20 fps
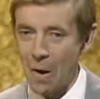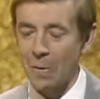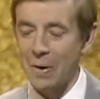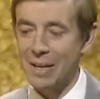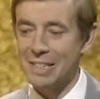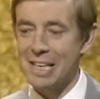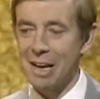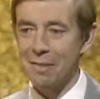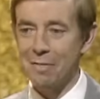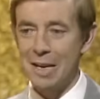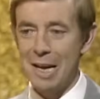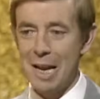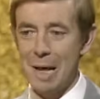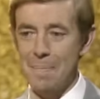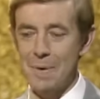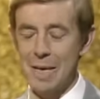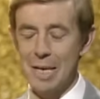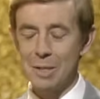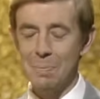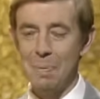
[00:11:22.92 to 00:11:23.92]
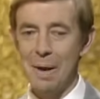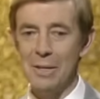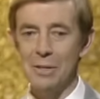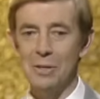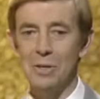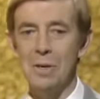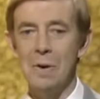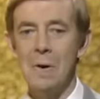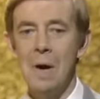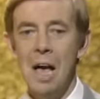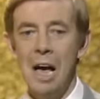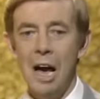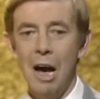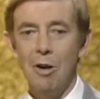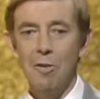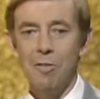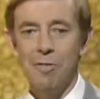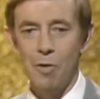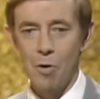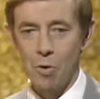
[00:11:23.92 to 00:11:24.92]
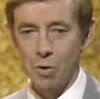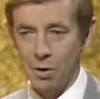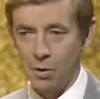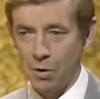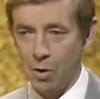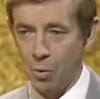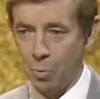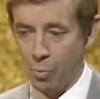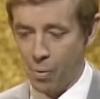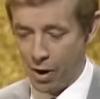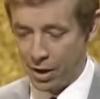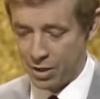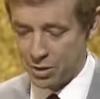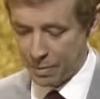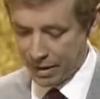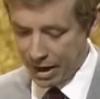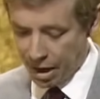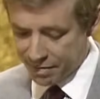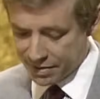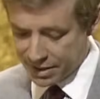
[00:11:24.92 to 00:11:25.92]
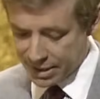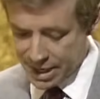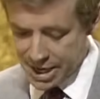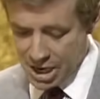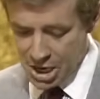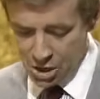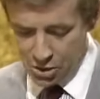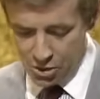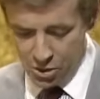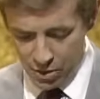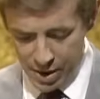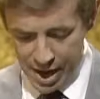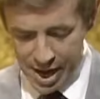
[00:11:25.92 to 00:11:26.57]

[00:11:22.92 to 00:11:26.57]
All right, Daphne, let me explain to you how four in a row works. Well, obviously, your